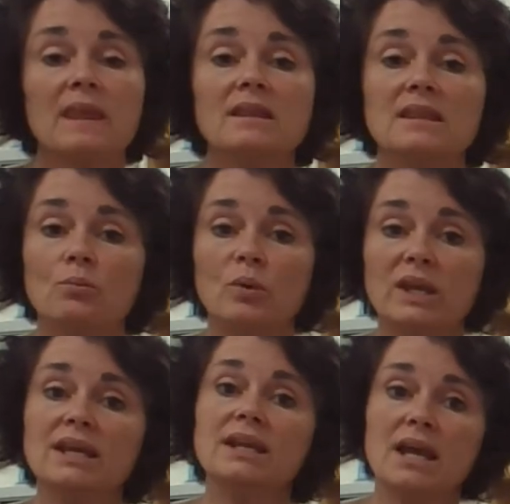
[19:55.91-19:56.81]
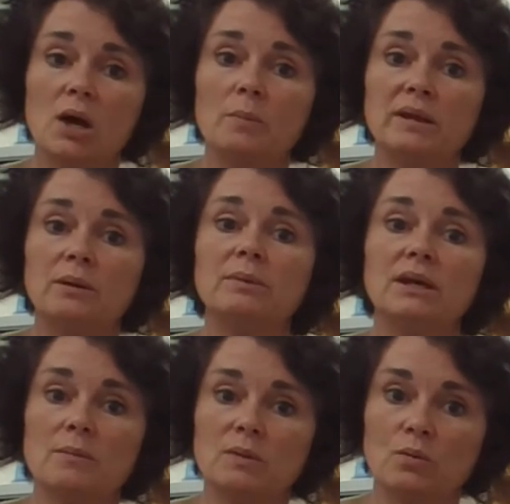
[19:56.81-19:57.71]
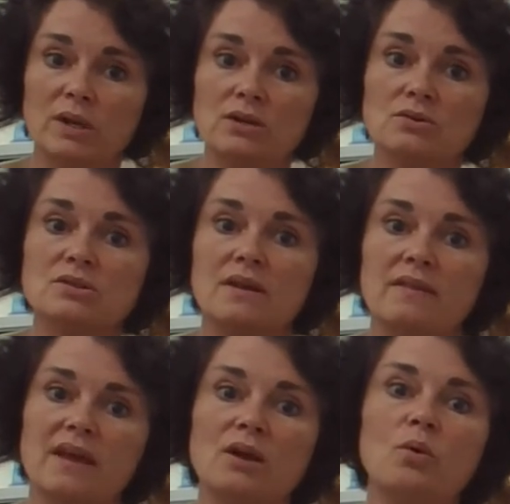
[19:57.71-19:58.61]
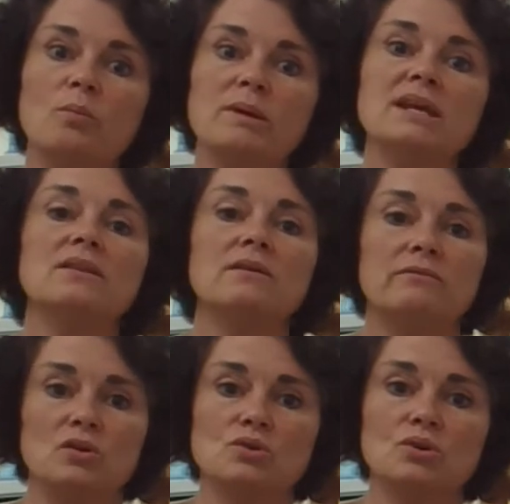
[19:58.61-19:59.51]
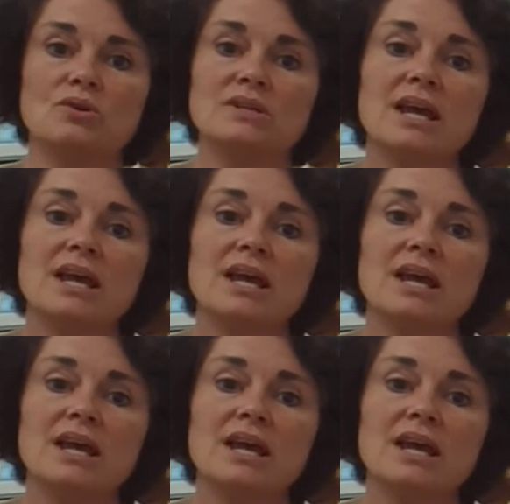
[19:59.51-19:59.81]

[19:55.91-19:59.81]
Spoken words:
then we can help them become the readers that they will be in the future.